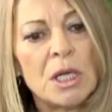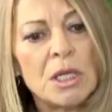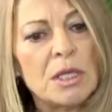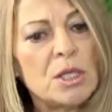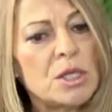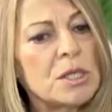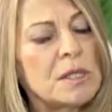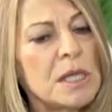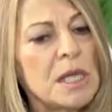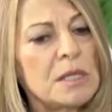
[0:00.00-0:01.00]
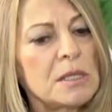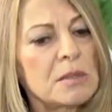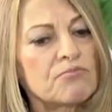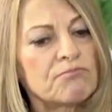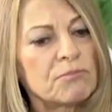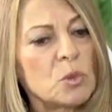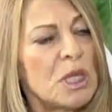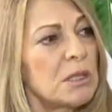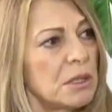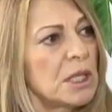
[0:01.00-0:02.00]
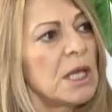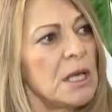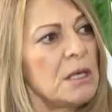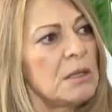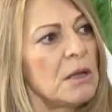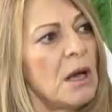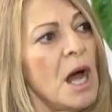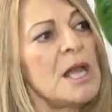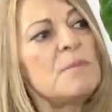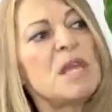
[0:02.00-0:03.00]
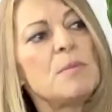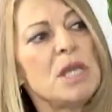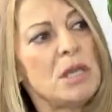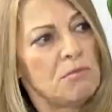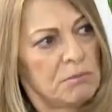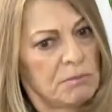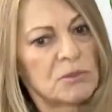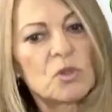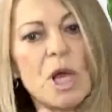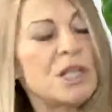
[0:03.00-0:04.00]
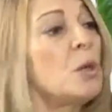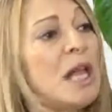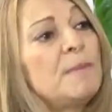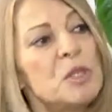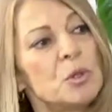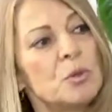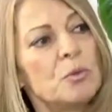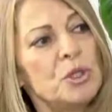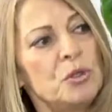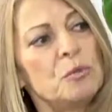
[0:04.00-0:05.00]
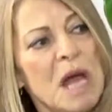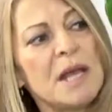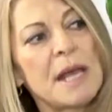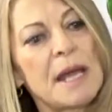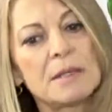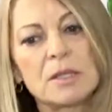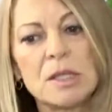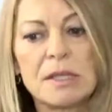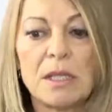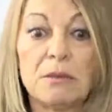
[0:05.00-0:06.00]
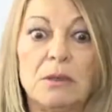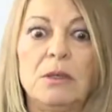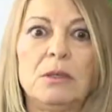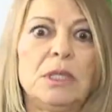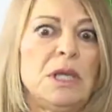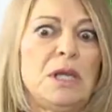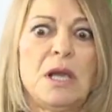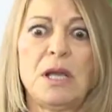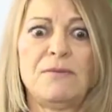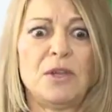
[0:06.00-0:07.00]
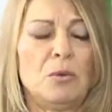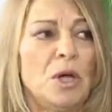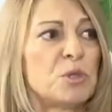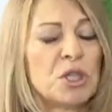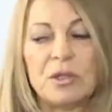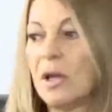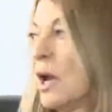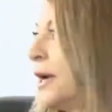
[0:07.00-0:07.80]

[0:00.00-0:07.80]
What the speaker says: And then I just said, well, can I maybe try to help you? Would you mind that? She said, okay, I have no option.